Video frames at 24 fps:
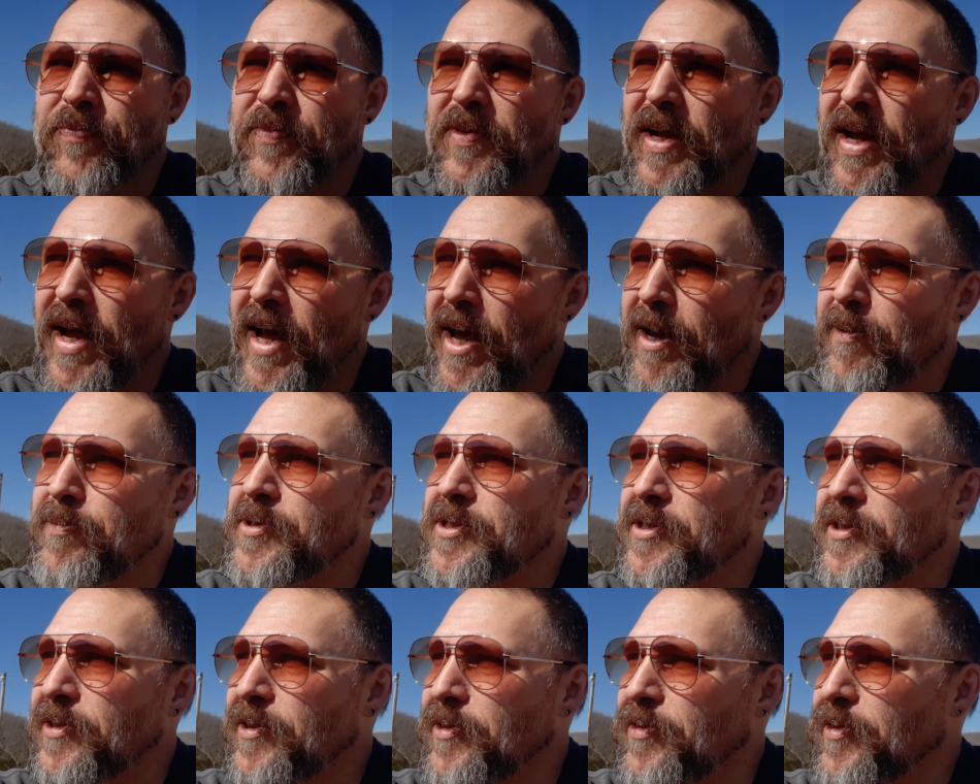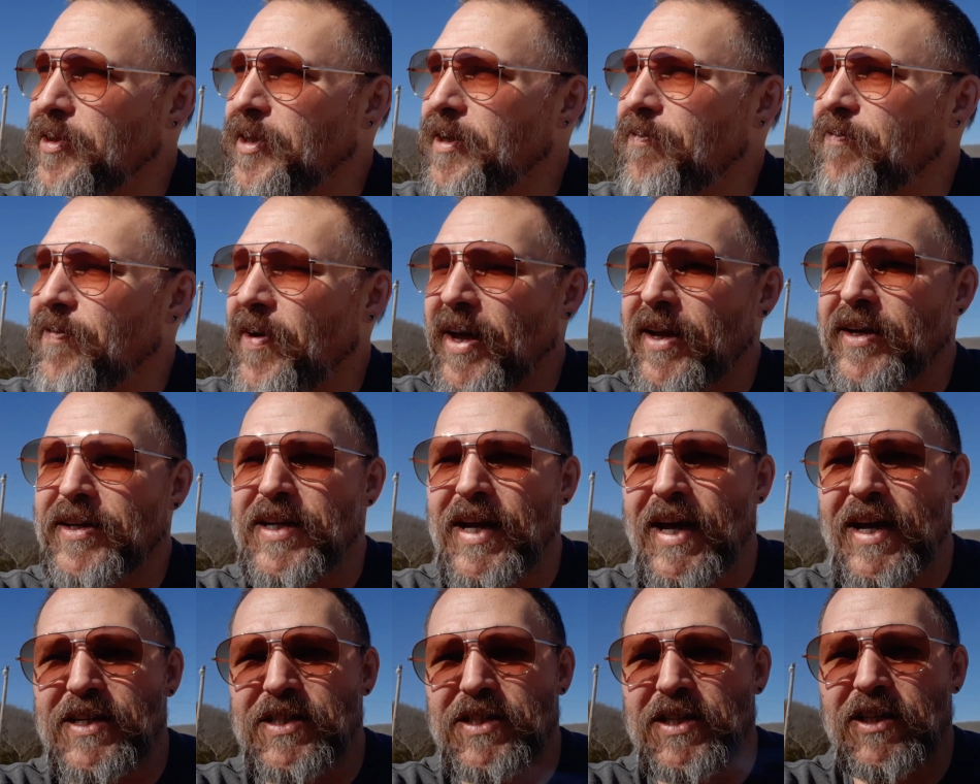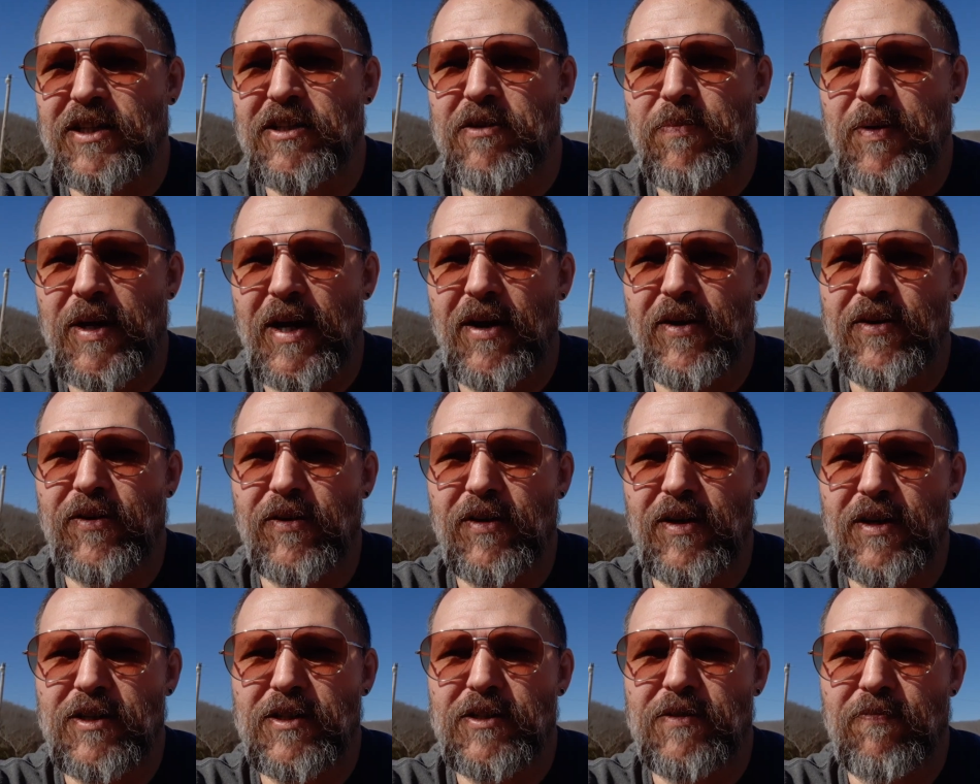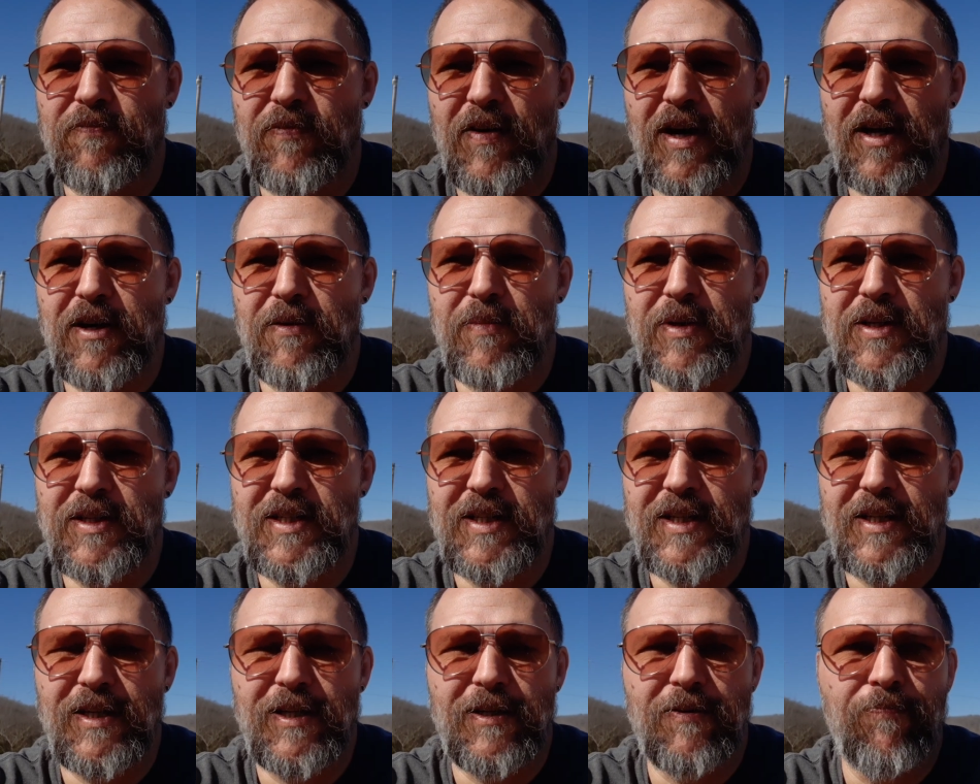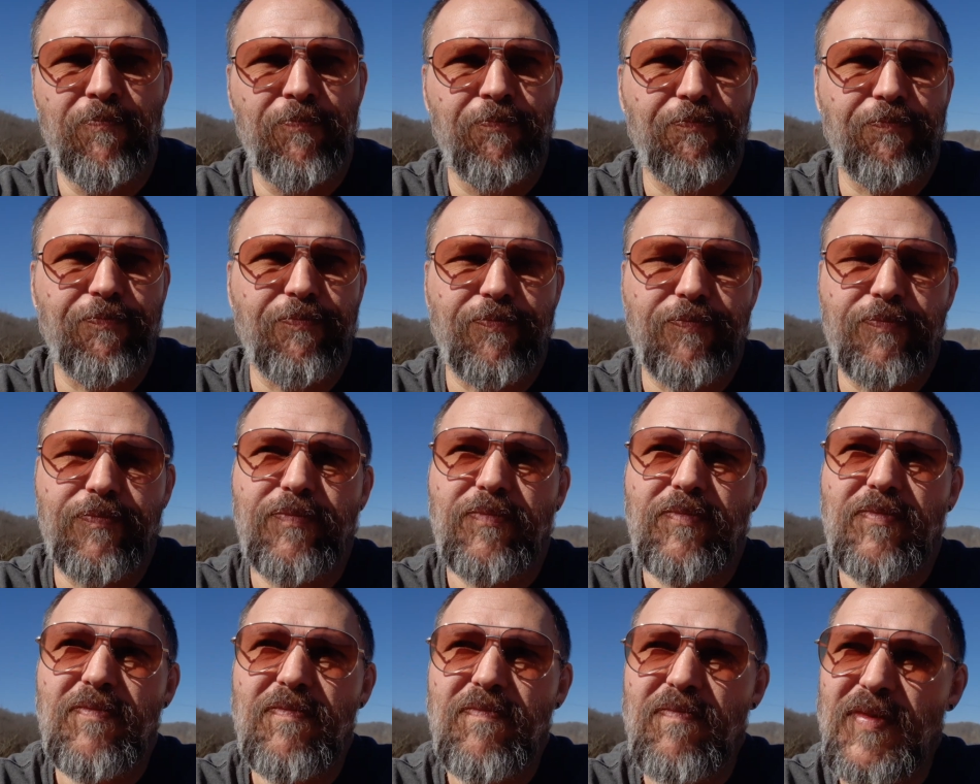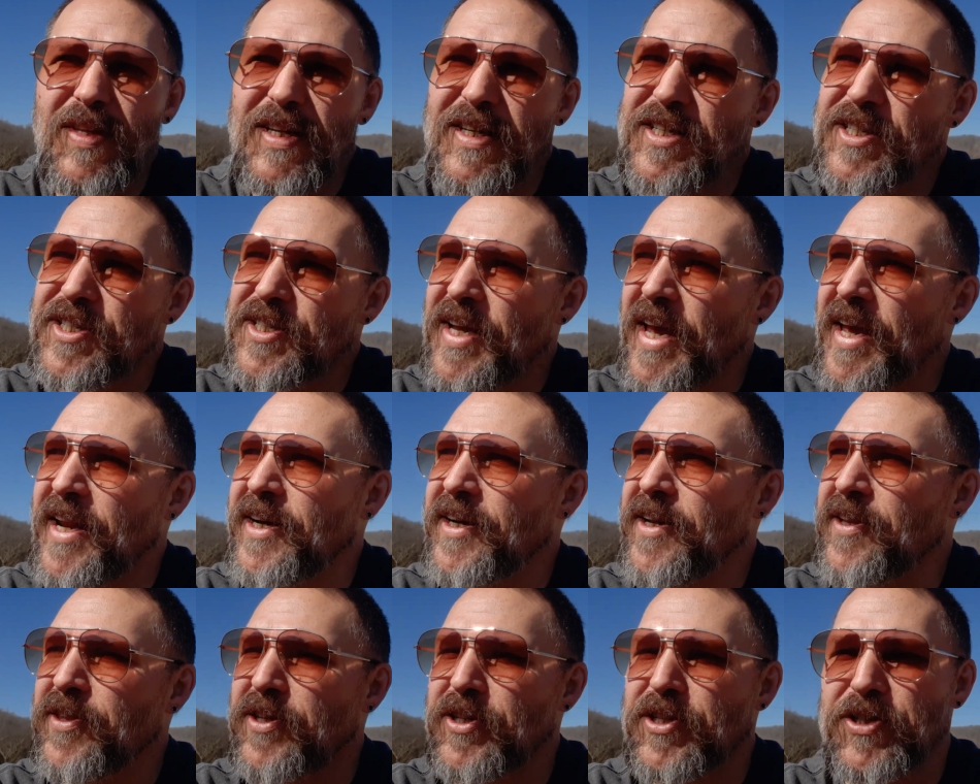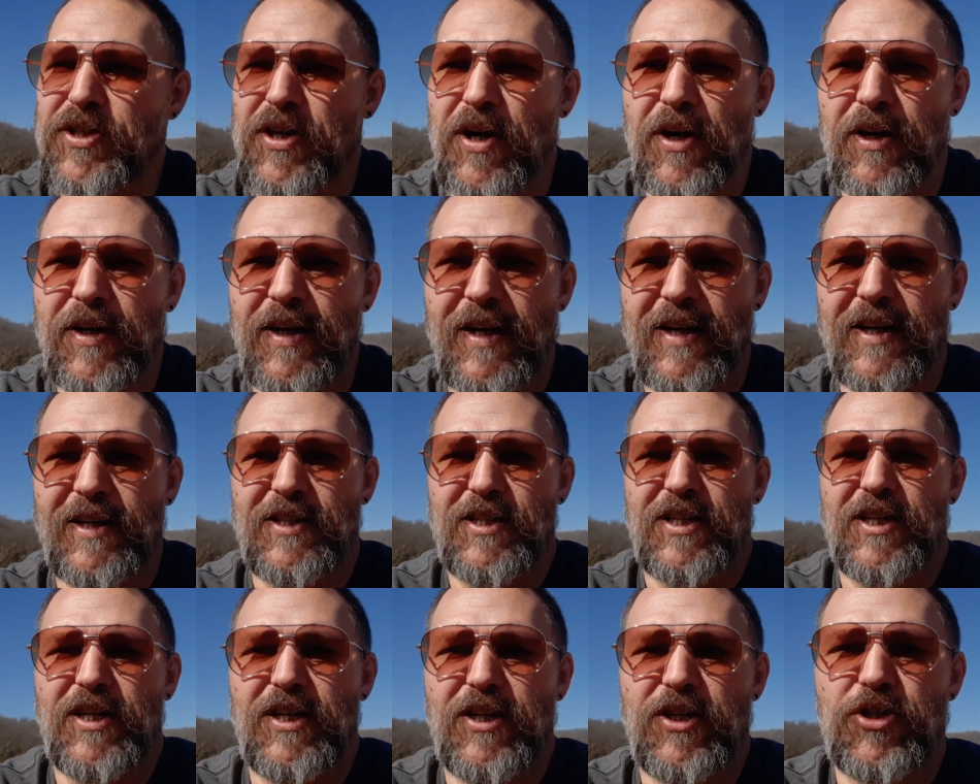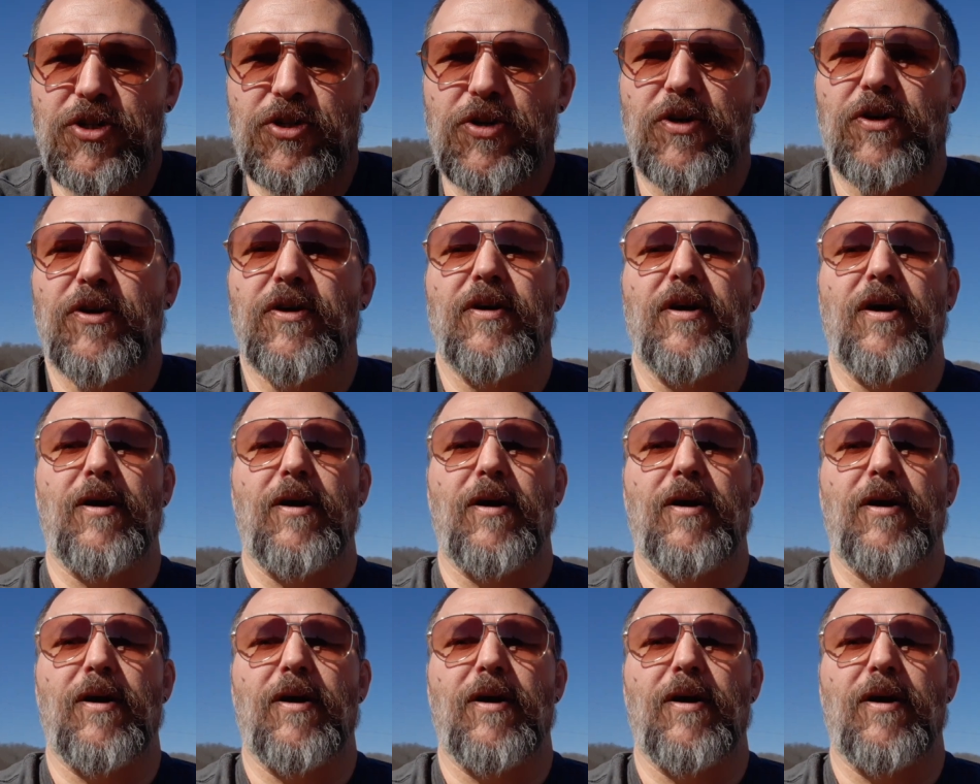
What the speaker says: absolutely fantastic to be out here getting some vitamin D, standing in the sun in a t-shirt.